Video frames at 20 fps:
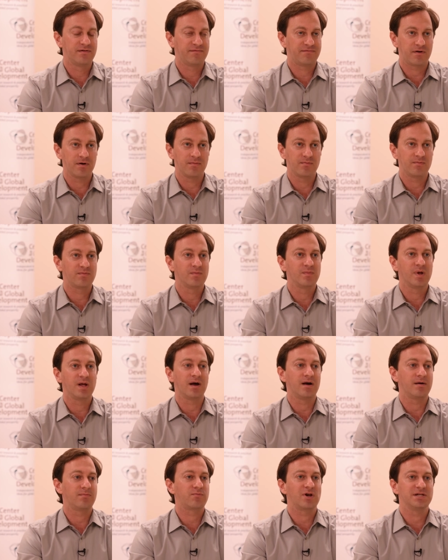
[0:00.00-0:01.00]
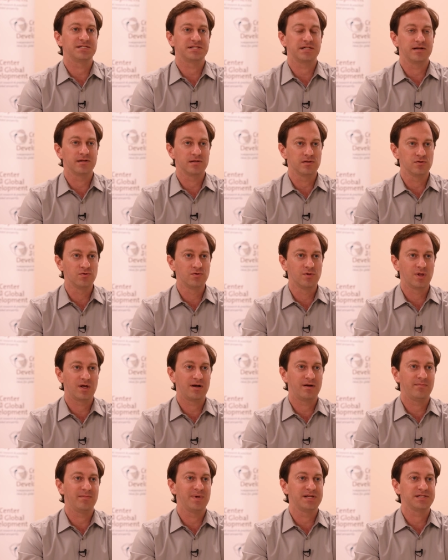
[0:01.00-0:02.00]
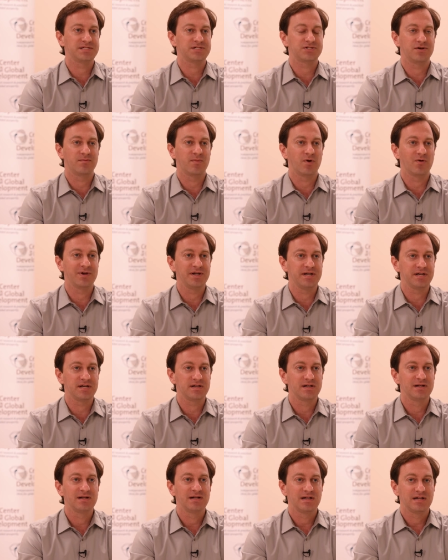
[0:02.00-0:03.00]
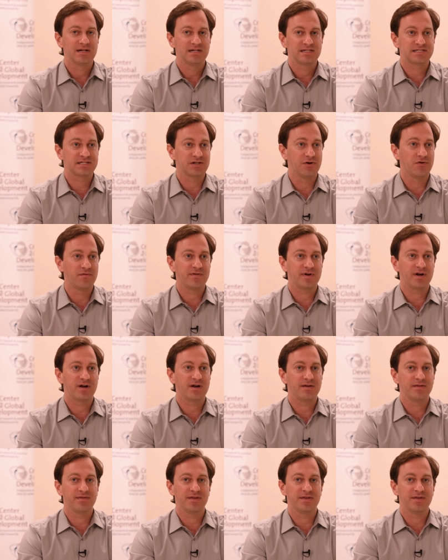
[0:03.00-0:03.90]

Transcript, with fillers: from uh, President Lula, Minister Marina Silva.